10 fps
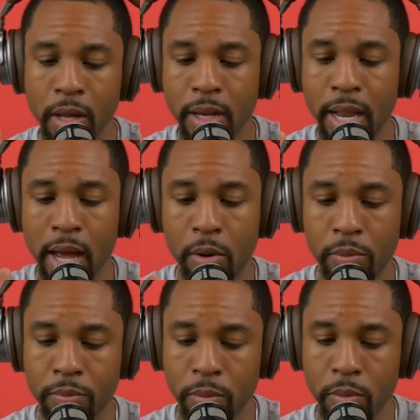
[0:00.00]

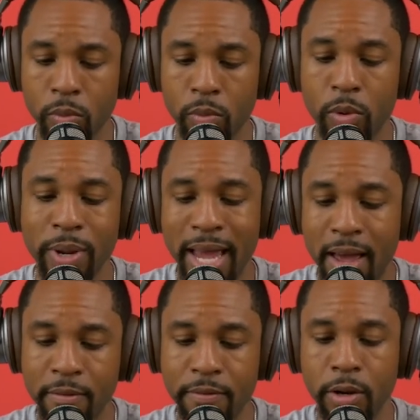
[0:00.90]
Now, what we
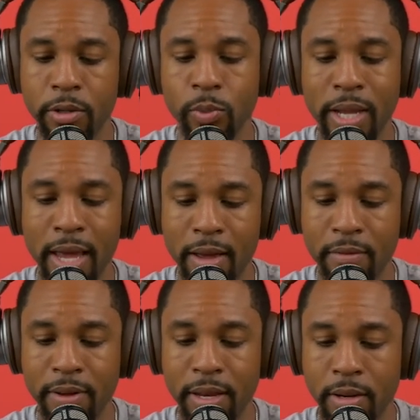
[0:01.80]
have here is we
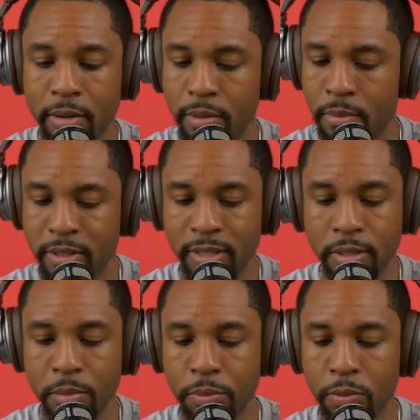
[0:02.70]
have a
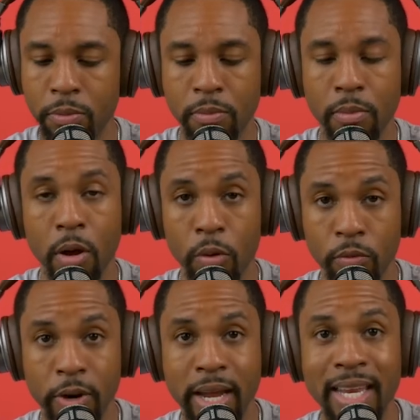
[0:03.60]
simple
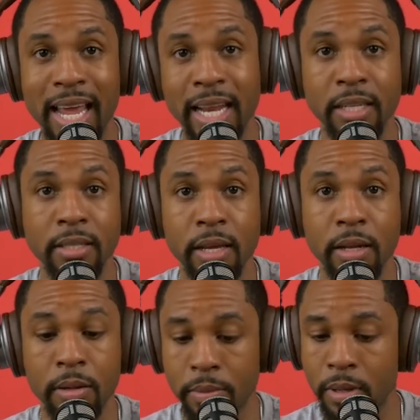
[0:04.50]
overhead lighting
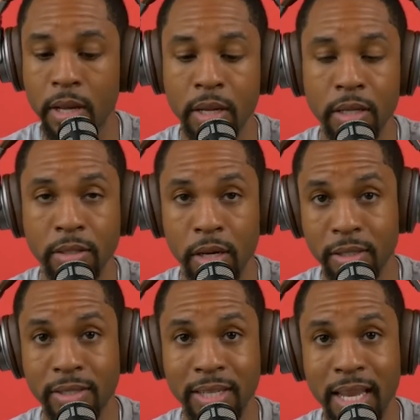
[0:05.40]
setup
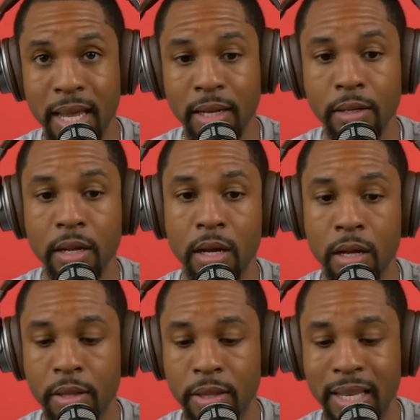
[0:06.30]
tungsten light.
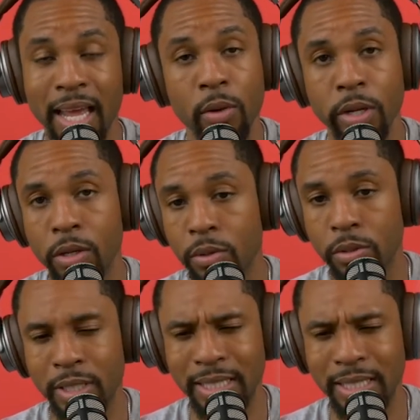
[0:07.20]
Uh, the light we use